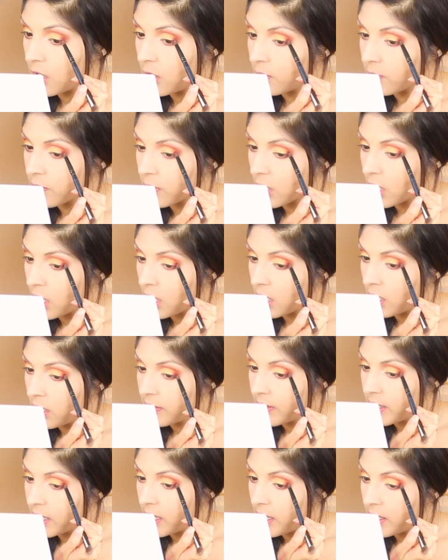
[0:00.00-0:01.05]
overall,
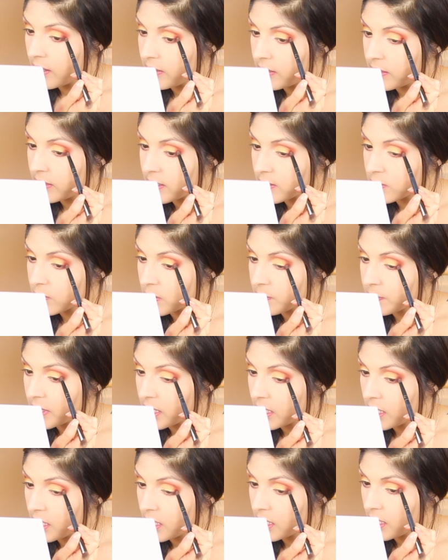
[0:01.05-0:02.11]
then this would
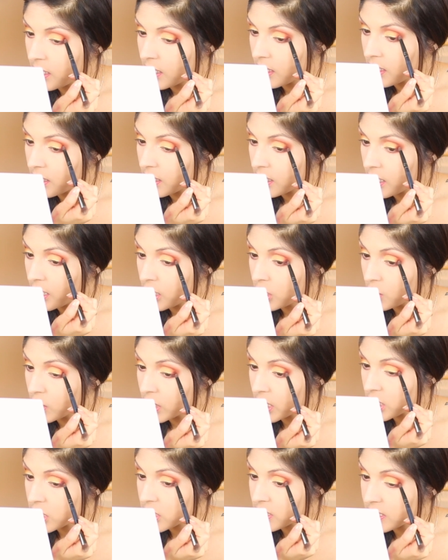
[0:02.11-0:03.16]
be, you
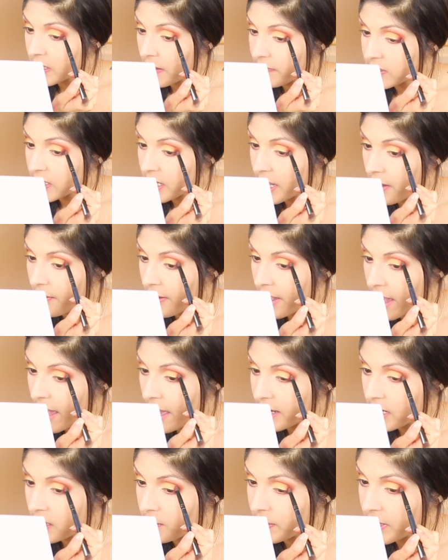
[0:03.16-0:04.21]
could have just left it how I
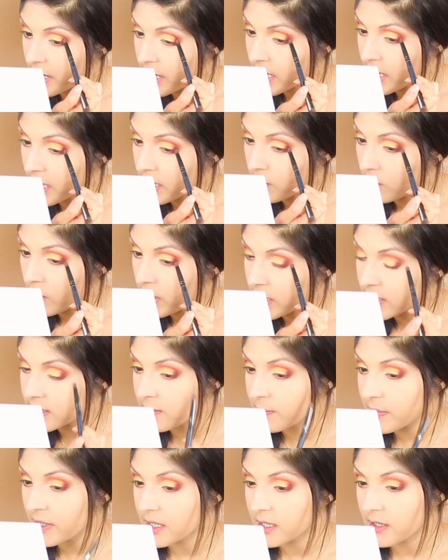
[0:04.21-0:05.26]
had it, but I kind of wanted
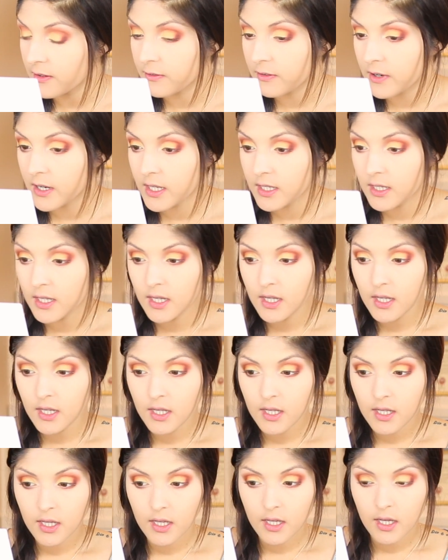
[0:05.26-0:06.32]
something different.
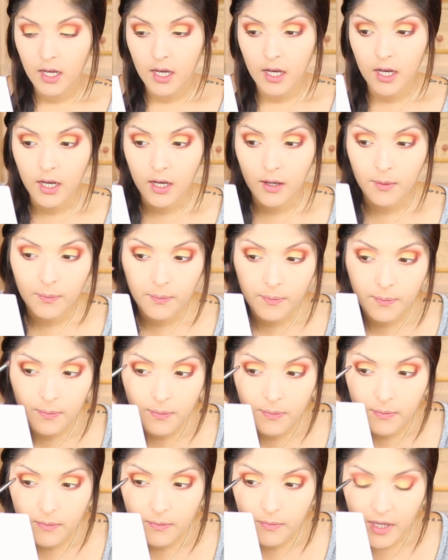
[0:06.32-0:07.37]

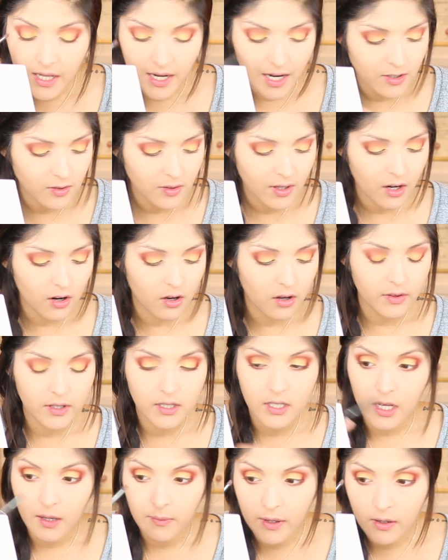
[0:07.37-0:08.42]
And I do that all the
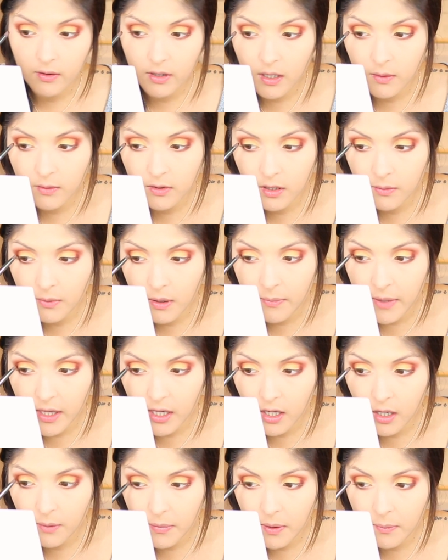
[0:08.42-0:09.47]
time. Like when I'm doing my
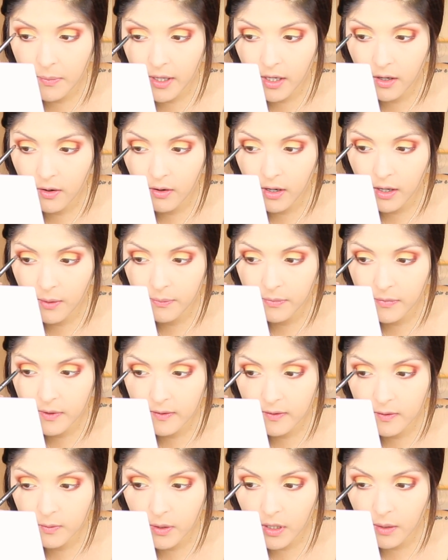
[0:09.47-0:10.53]
makeup, I'm like, oh,
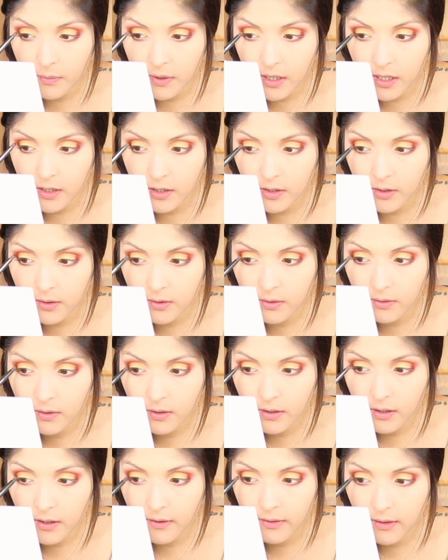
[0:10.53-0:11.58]
this is what I'm gonna
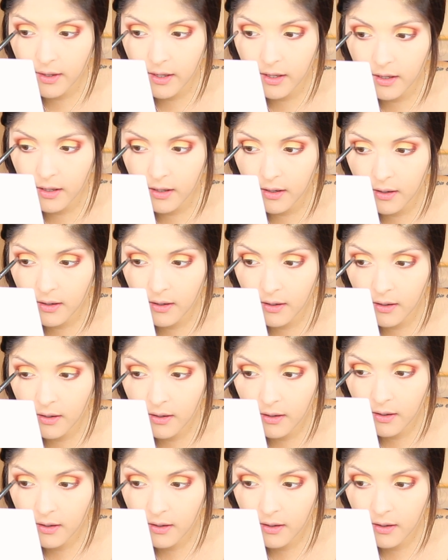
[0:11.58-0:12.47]
do, and then